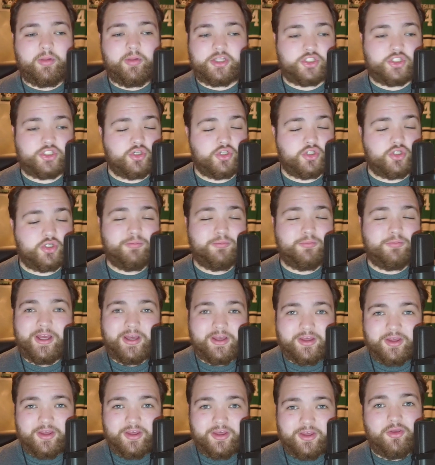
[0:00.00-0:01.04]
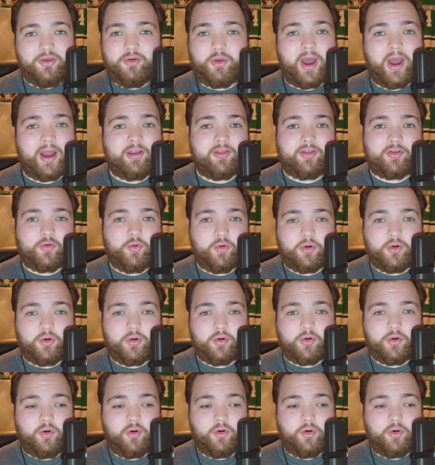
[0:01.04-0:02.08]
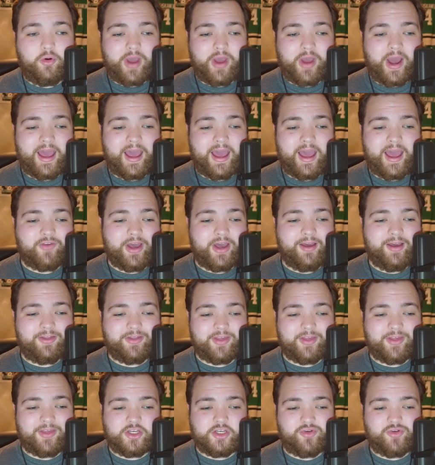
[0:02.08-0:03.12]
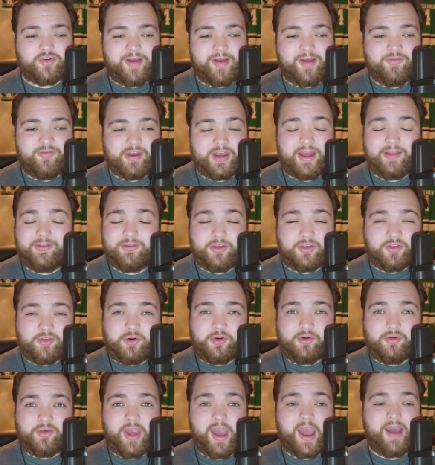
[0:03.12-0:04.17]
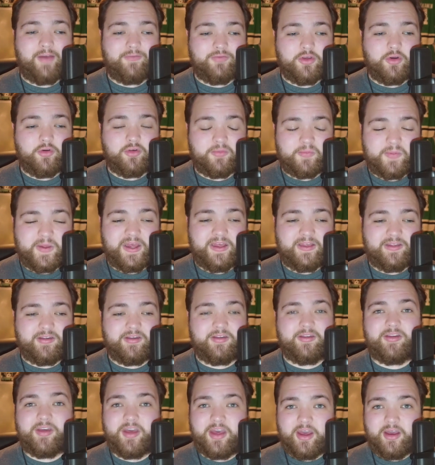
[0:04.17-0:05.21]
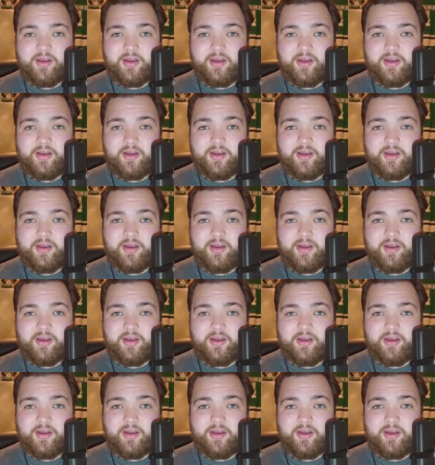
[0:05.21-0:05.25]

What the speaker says: Sure, you got to score goals. You got to have guys that can drive the net, and the Stars have those pieces.